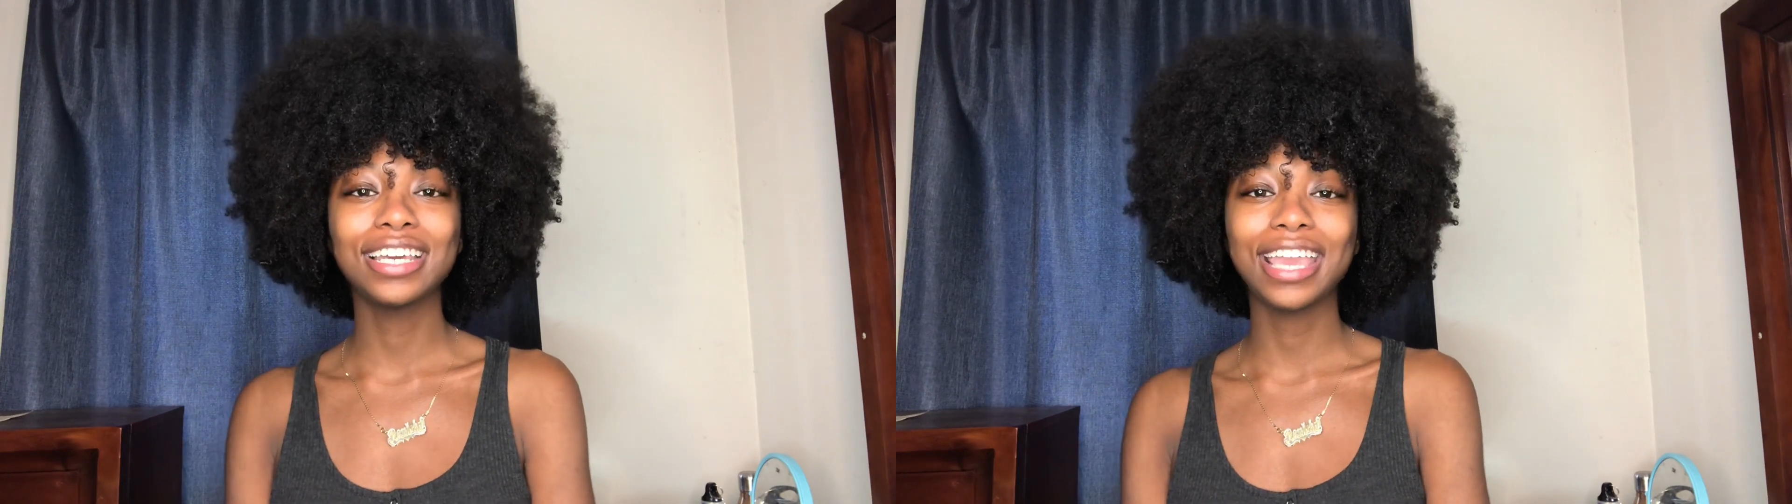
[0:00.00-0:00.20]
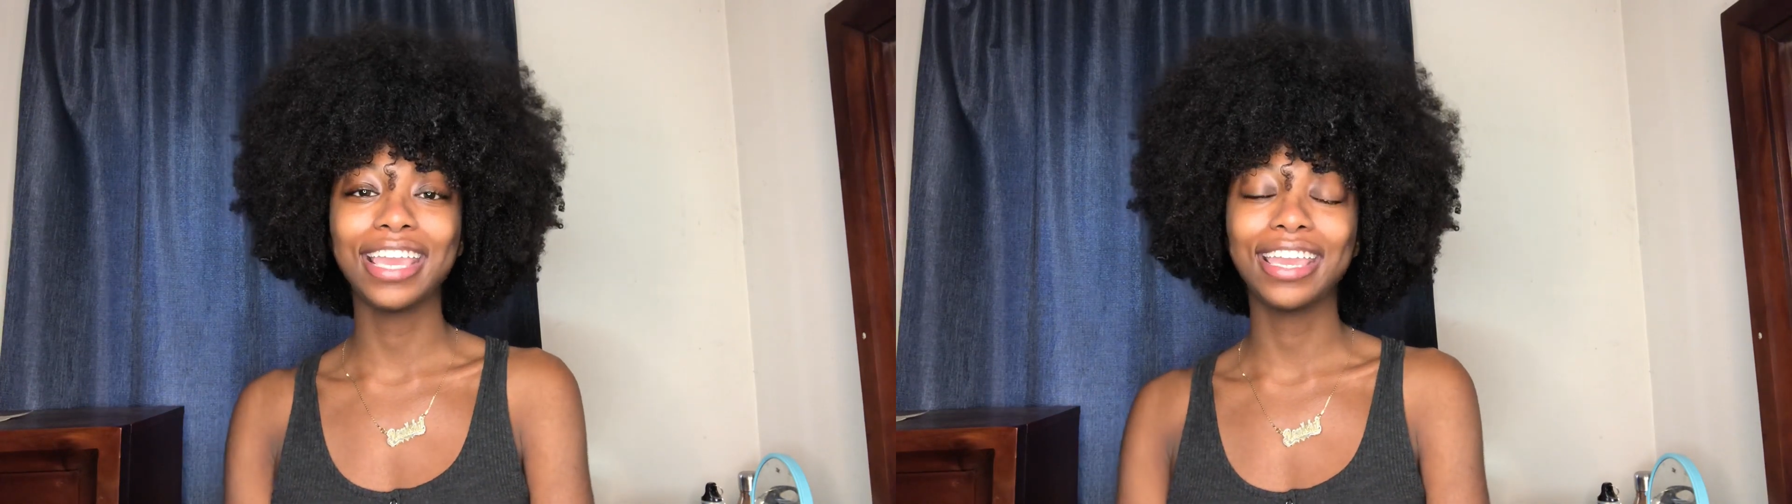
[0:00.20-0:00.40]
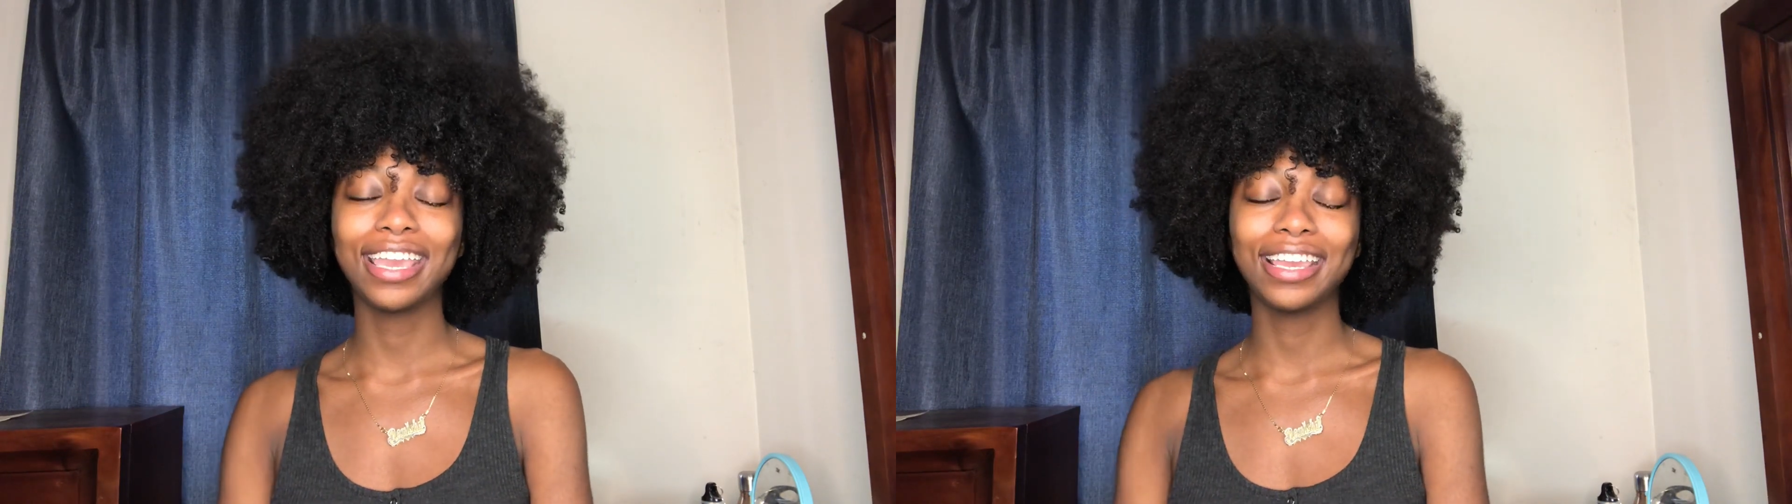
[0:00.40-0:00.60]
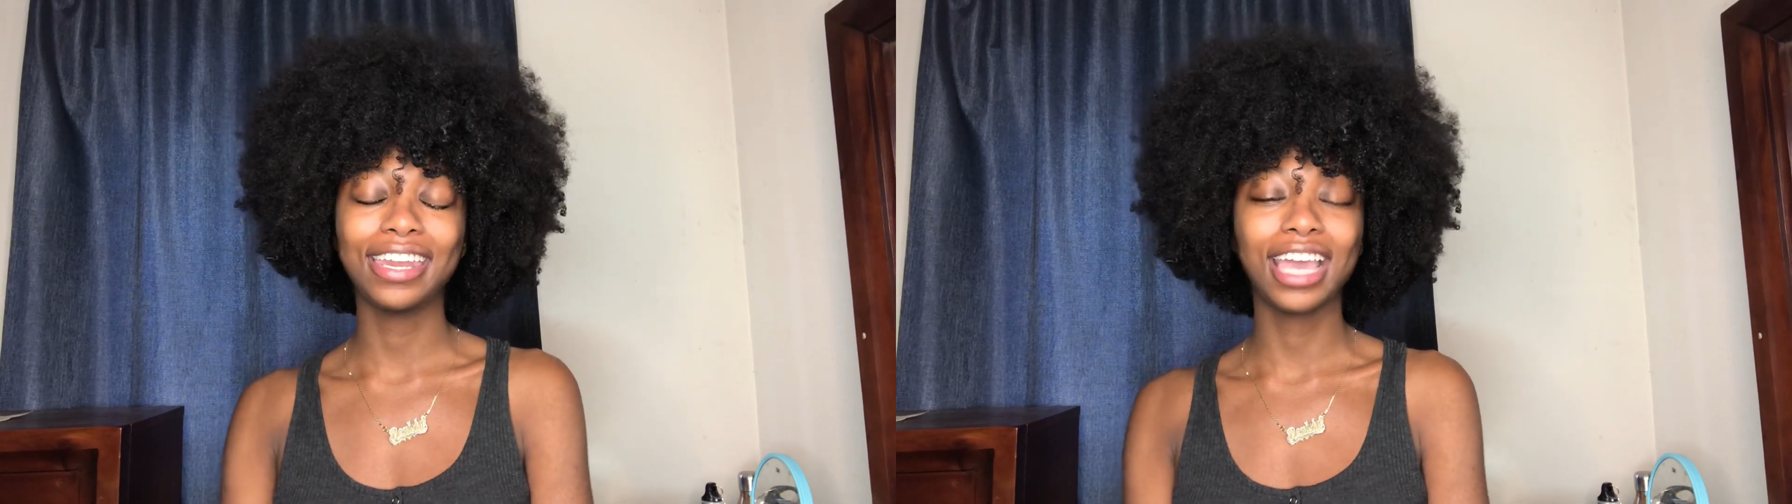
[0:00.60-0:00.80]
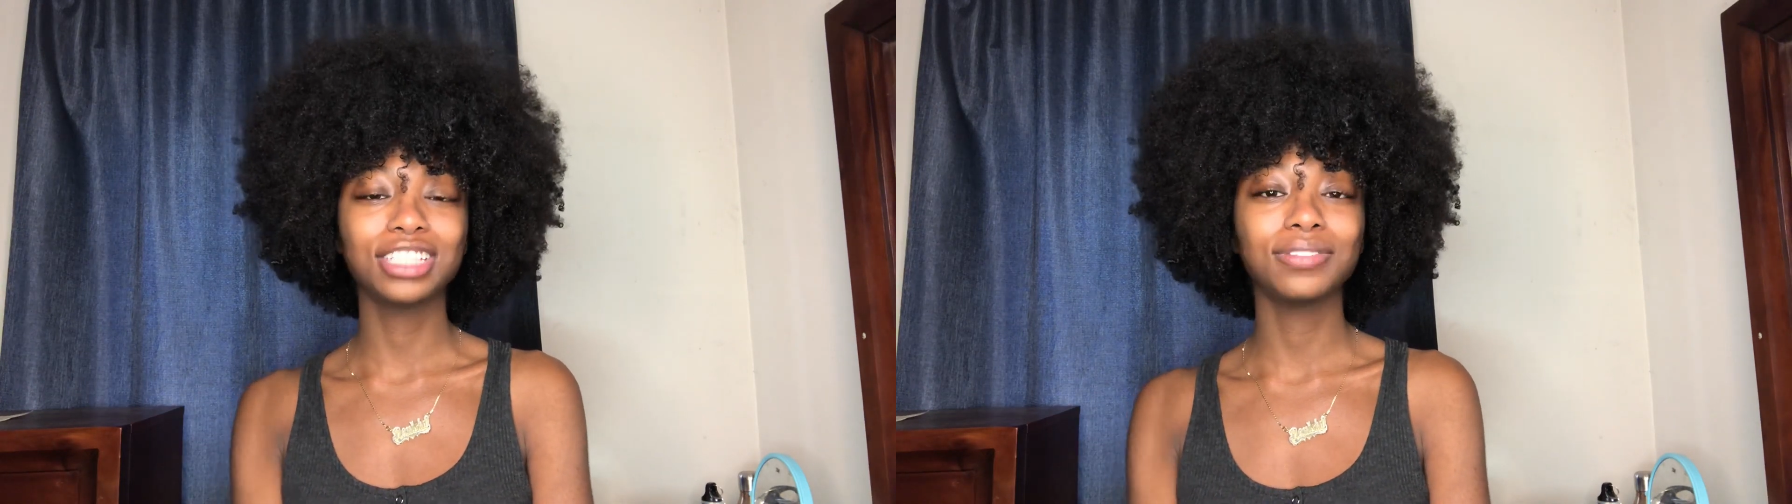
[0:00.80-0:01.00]
aka
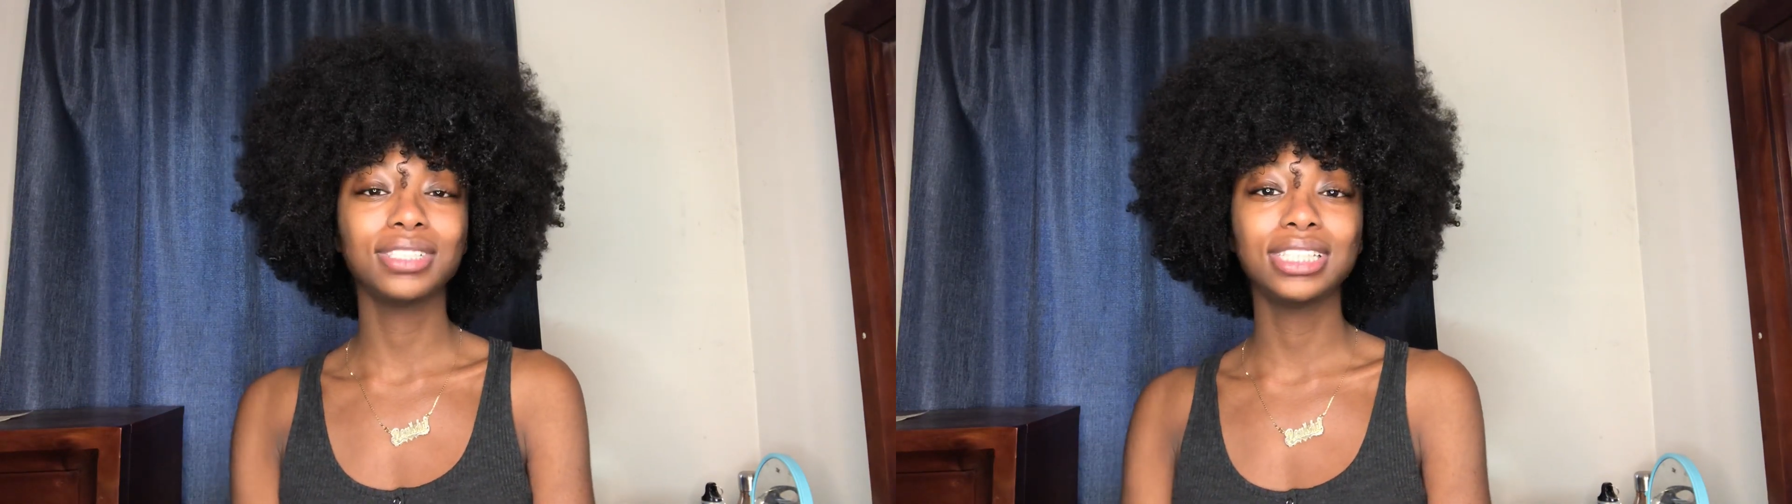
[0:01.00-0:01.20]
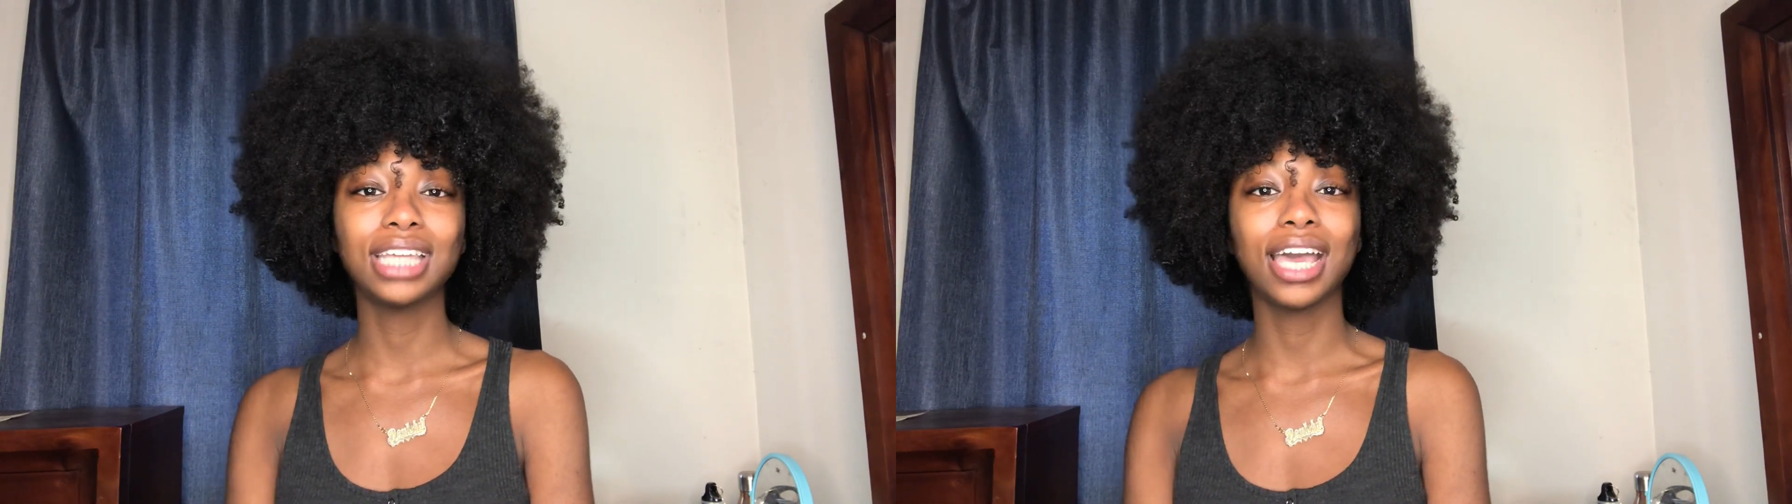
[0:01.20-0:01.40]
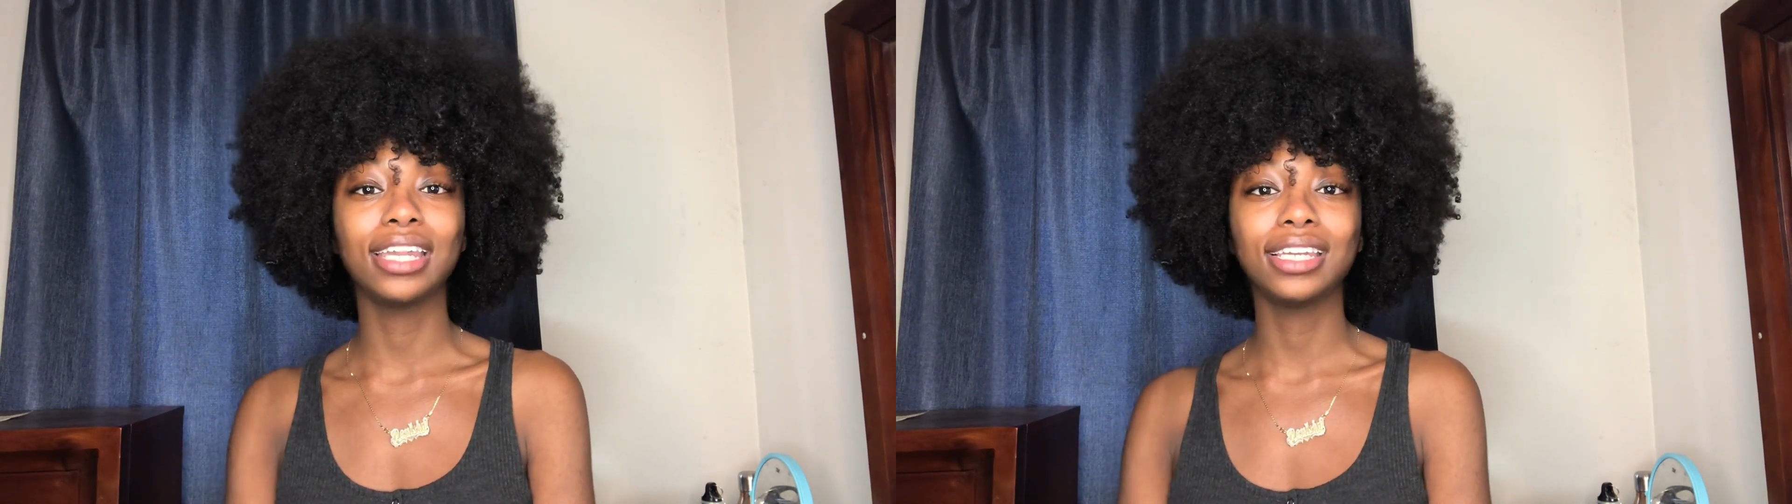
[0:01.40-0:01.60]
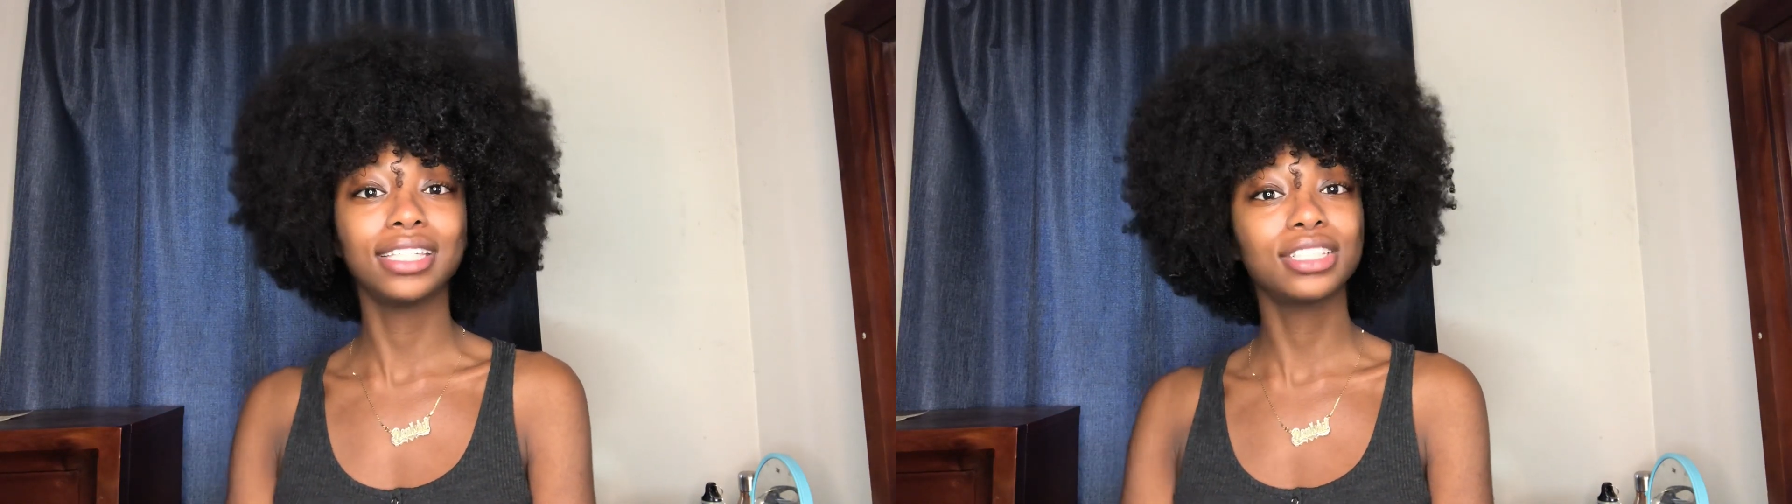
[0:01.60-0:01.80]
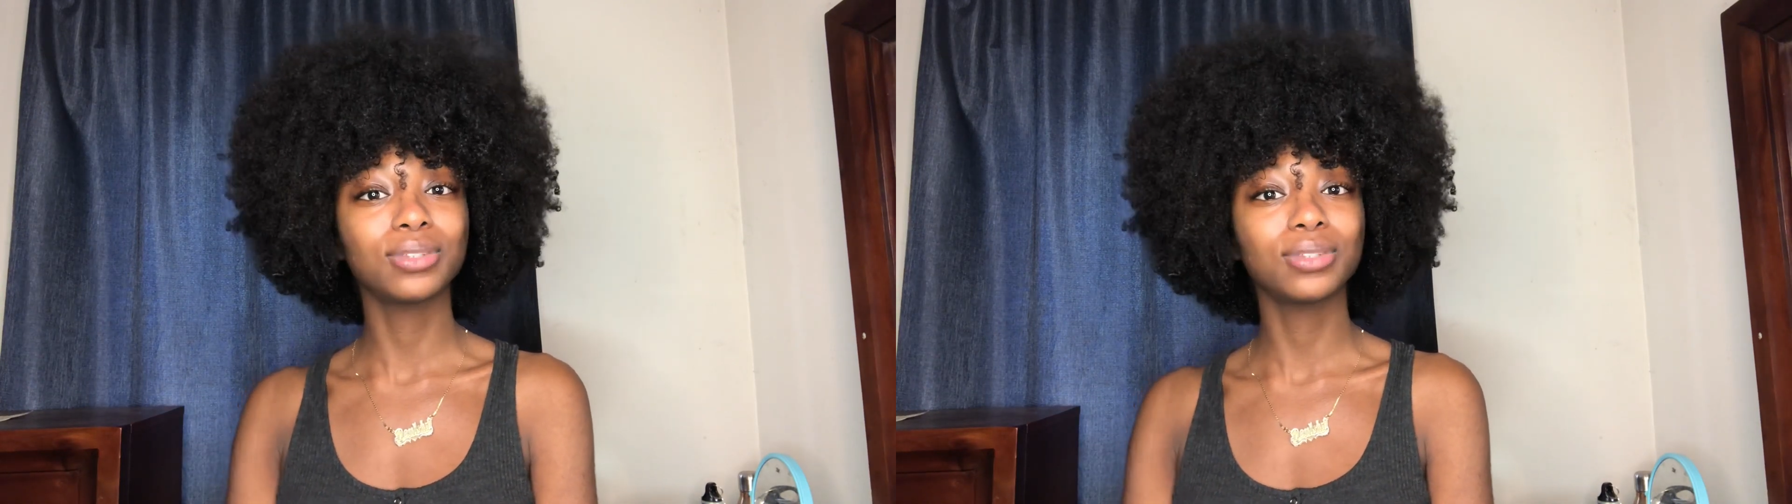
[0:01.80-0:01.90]
naturally.niche